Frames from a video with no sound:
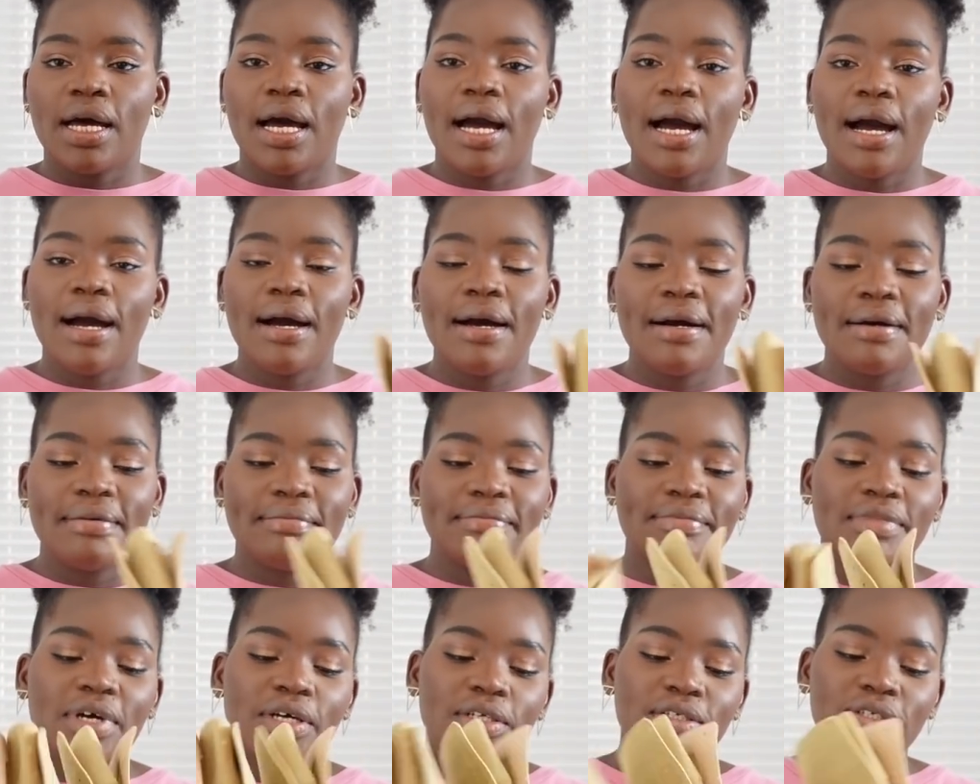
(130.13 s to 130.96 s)

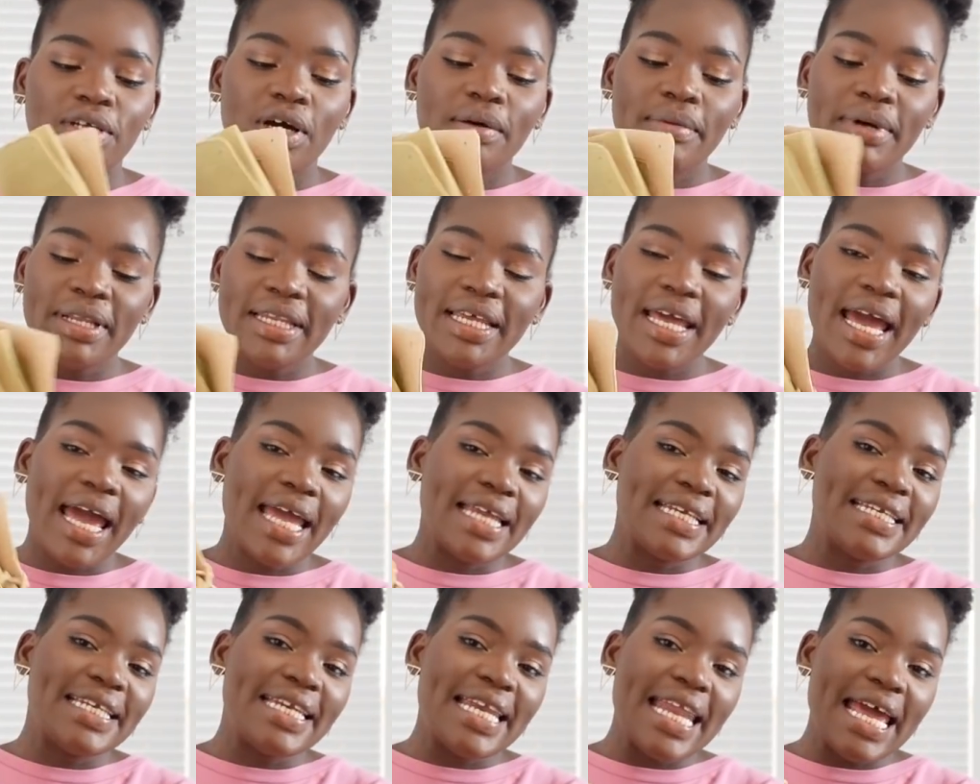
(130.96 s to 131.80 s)
Normally
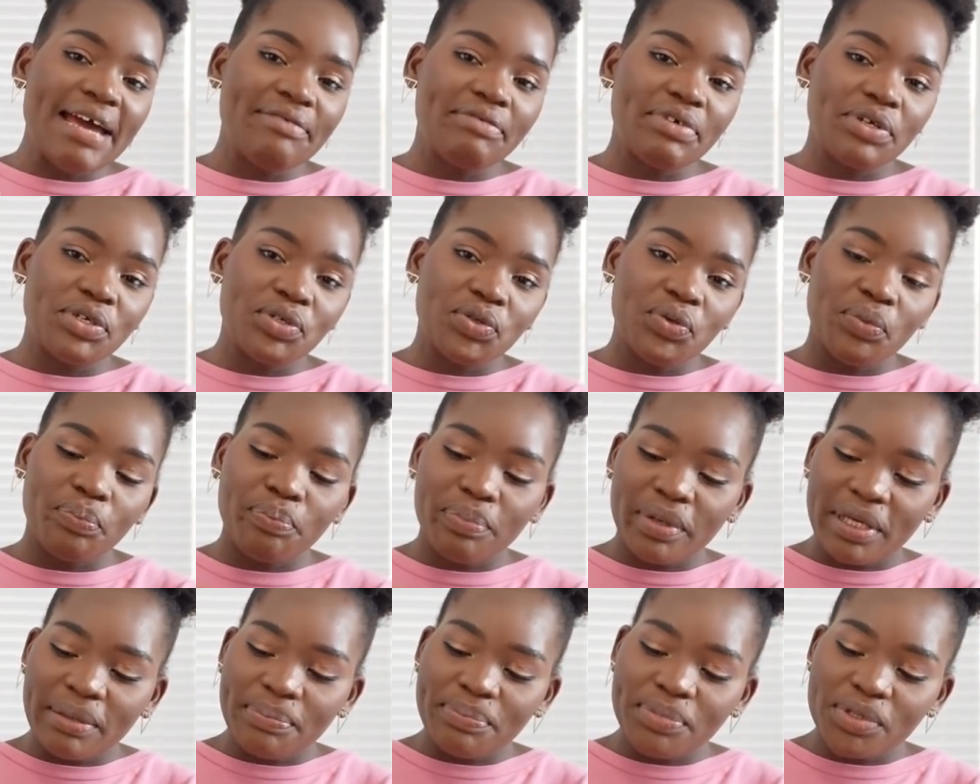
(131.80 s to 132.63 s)
I never do
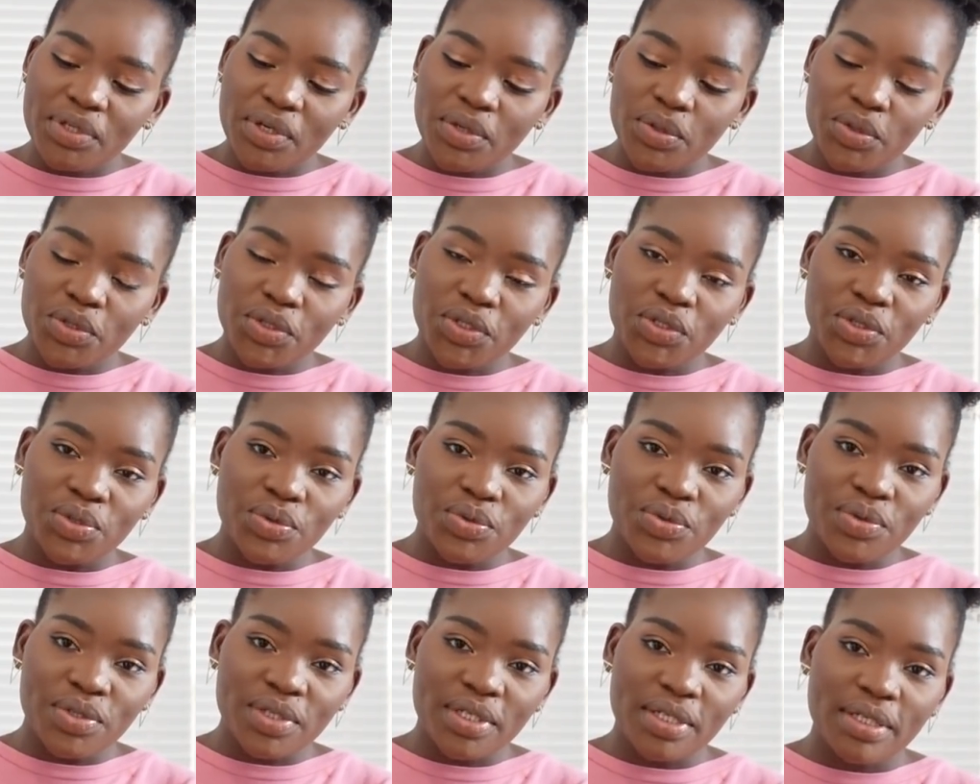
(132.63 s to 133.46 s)
peep toe
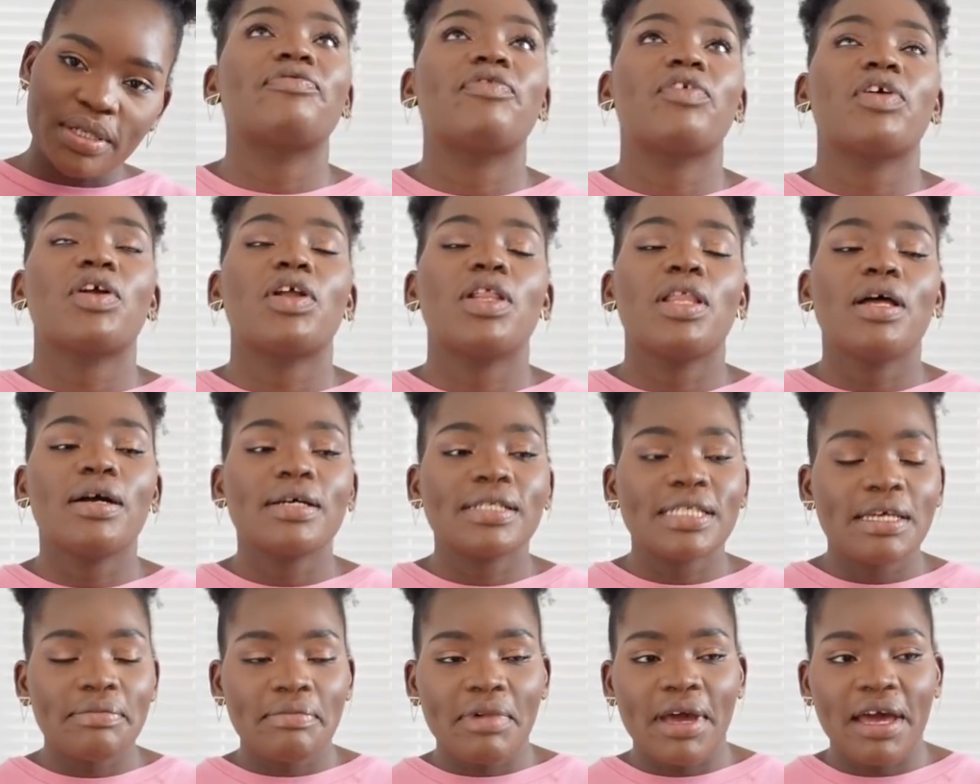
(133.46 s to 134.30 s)
shoes. For a
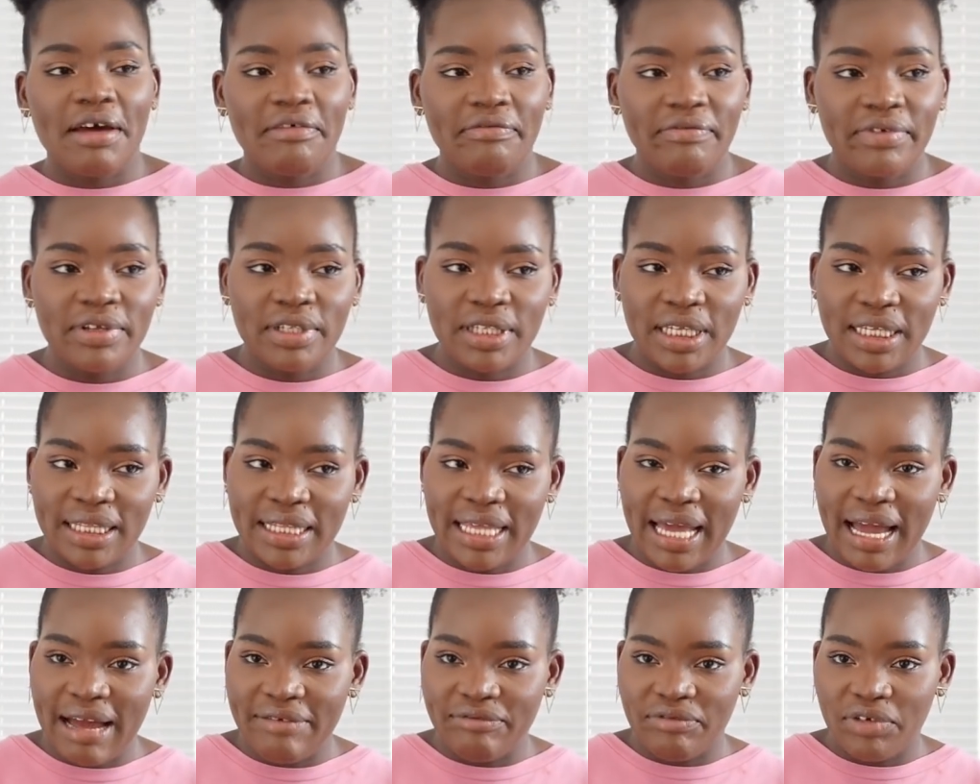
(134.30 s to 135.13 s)
long time I have felt like
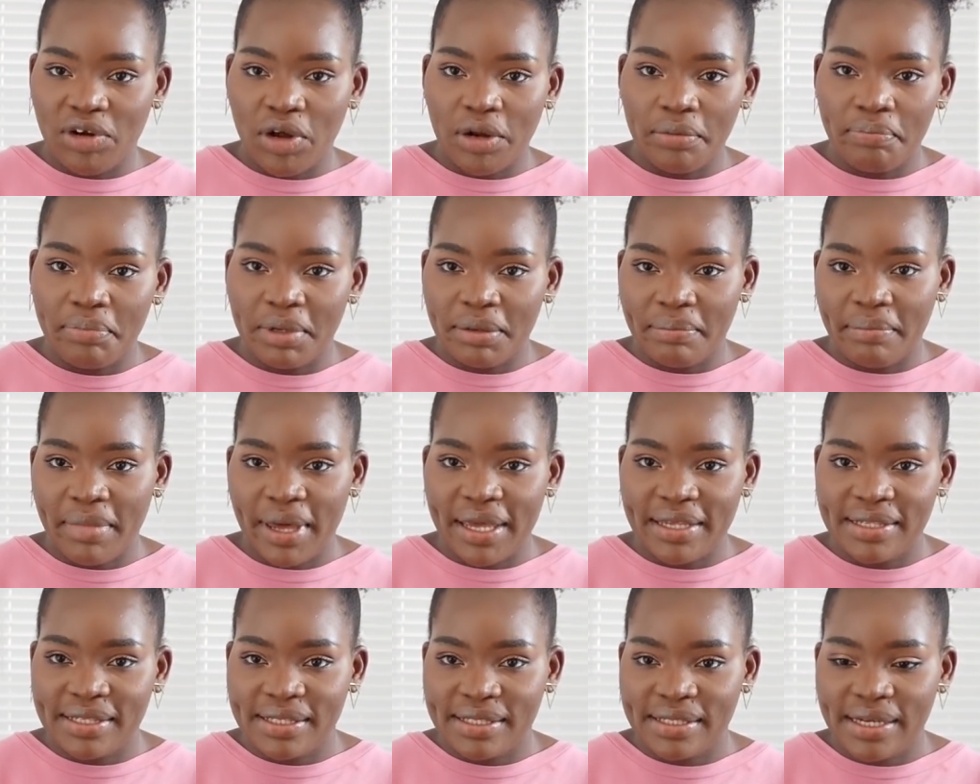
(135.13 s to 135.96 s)
they have not been
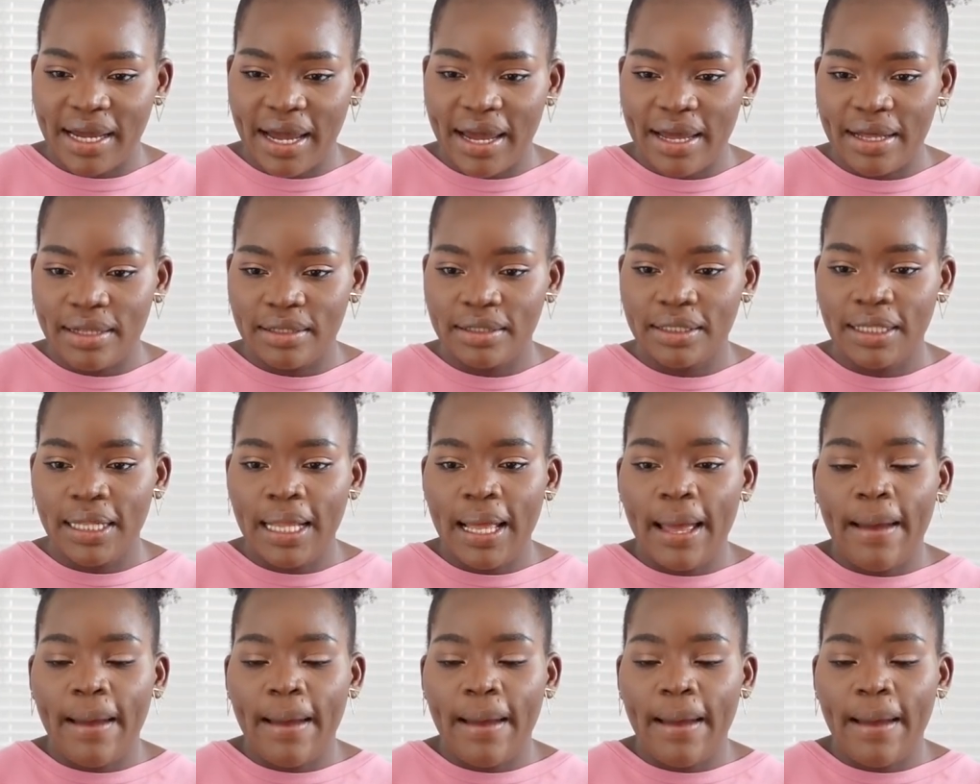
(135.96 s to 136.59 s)
my style,